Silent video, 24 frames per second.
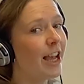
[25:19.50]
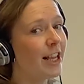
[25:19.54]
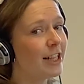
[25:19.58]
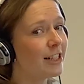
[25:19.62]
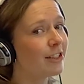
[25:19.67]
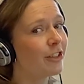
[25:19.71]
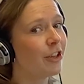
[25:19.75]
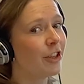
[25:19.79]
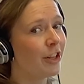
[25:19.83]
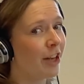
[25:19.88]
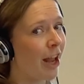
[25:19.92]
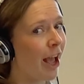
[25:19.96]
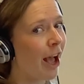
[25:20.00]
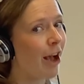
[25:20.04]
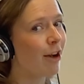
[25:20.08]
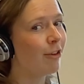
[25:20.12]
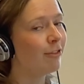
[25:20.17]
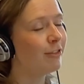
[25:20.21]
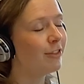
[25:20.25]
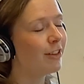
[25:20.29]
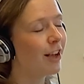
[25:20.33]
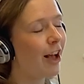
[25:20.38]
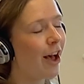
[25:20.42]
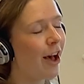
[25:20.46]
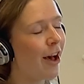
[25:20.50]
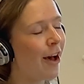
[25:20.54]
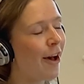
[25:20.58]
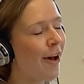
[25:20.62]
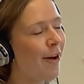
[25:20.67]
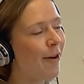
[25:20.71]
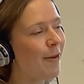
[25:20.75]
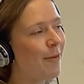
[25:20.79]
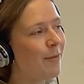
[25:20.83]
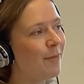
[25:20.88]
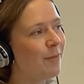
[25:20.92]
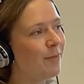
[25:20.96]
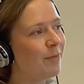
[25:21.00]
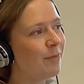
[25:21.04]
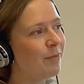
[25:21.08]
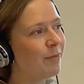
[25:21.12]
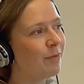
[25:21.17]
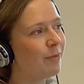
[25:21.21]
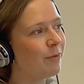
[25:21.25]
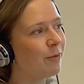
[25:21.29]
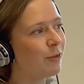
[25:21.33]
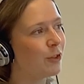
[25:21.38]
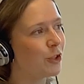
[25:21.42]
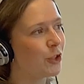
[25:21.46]
it's good now,
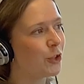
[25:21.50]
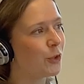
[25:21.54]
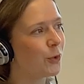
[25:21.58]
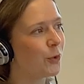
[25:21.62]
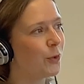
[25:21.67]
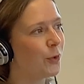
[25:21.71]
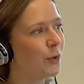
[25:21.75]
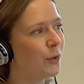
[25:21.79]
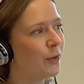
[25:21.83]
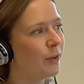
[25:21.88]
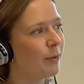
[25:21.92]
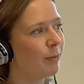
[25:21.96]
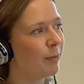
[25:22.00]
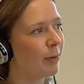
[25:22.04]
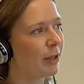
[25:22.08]
for sure,